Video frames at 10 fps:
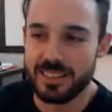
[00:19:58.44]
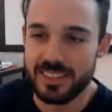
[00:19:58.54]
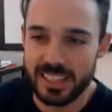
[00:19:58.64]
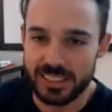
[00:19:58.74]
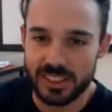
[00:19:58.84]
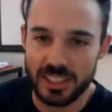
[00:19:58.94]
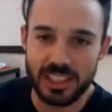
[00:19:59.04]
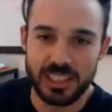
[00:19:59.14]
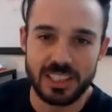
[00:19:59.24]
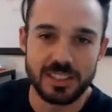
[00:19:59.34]
things that are
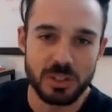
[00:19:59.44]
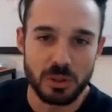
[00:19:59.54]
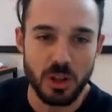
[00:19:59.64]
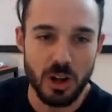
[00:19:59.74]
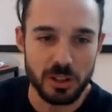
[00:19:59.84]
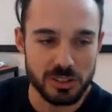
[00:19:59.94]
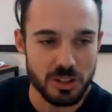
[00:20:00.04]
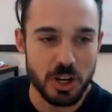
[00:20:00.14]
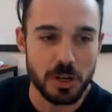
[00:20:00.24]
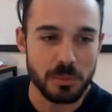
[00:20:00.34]
going to give you
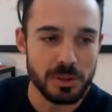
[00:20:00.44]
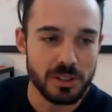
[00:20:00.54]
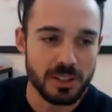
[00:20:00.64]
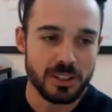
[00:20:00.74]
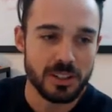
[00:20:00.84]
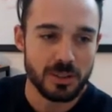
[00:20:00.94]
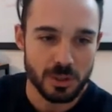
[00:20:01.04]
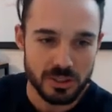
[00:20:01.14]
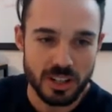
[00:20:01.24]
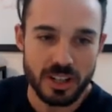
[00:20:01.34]
long-term
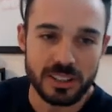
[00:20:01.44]
returns.